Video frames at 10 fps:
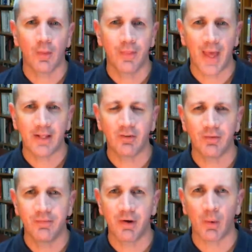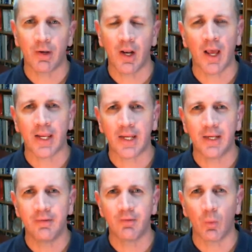that's a very
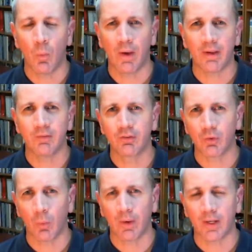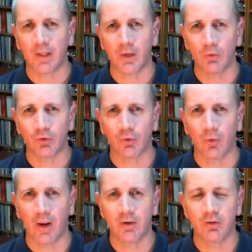naive way of storing user
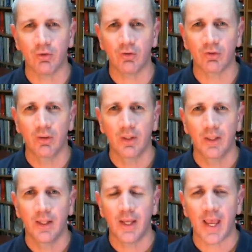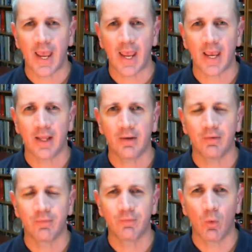credentials. And
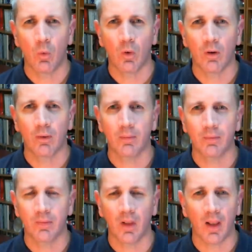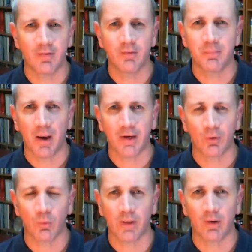for the life of my
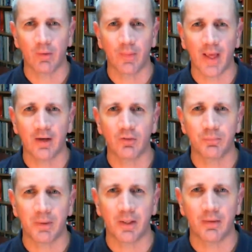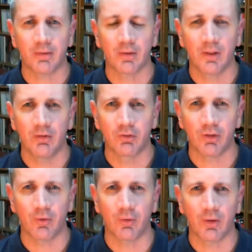career, that has been
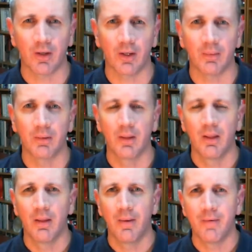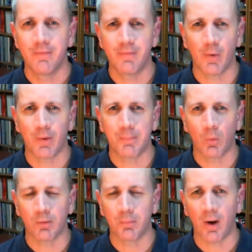considered a very
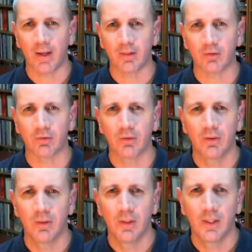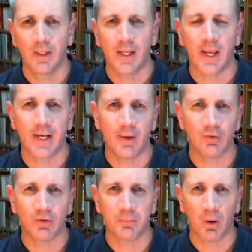poor practice. And
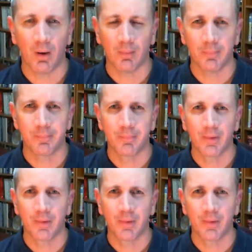here's the problem.